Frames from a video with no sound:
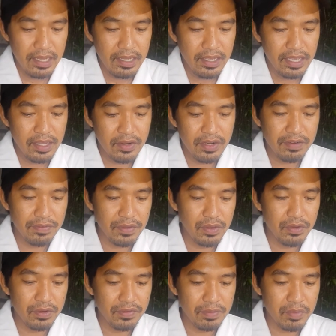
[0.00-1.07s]
Here are a few
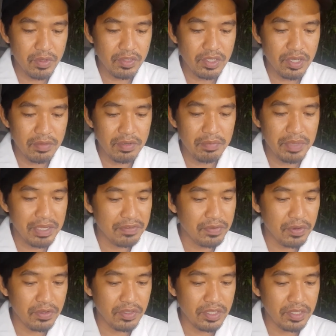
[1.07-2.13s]
of the most common
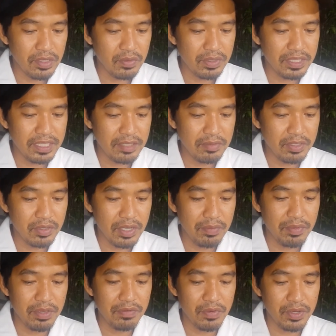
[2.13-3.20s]
pitfalls, along with tips to help
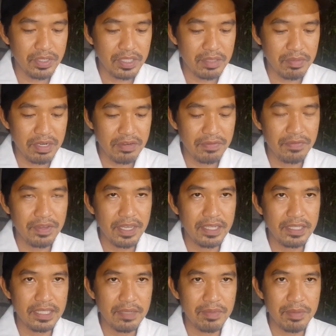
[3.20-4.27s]
you avoid a similar fate.
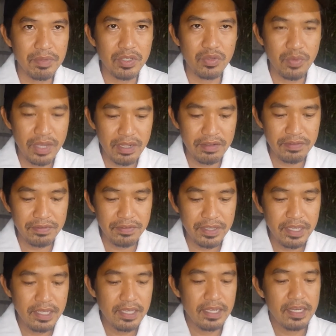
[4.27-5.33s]
Tip number 12,
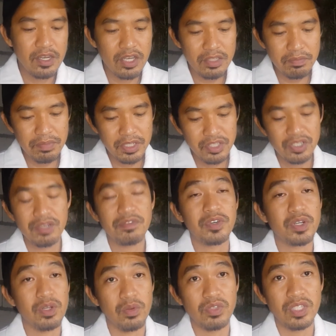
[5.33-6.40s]
not budgeting for
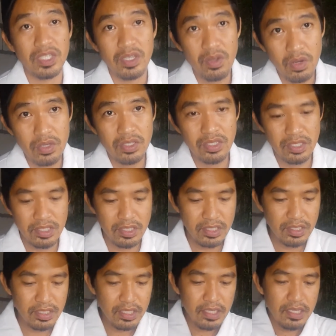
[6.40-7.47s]
closing costs.
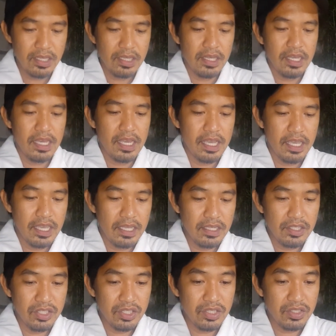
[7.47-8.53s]
In
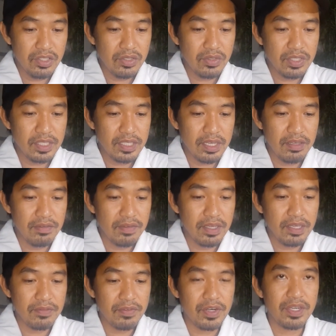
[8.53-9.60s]
addition to
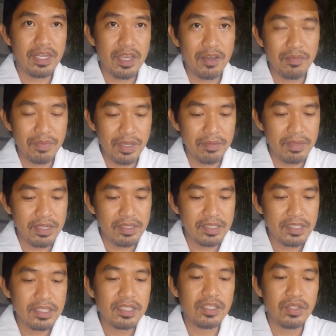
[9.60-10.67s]
saving for a down payment,
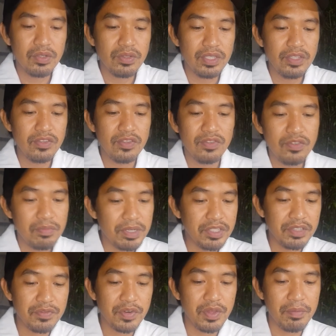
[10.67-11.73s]
you'll need to budget
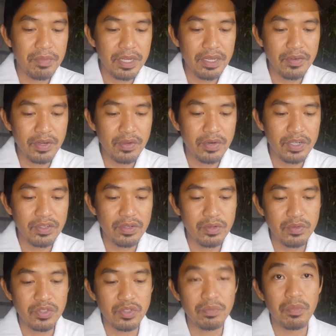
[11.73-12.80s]
for the money required to
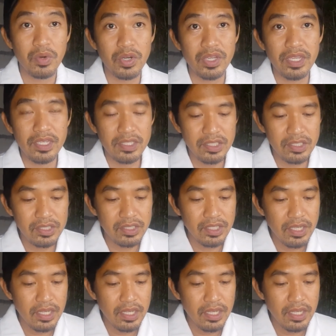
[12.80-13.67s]
close your mortgage,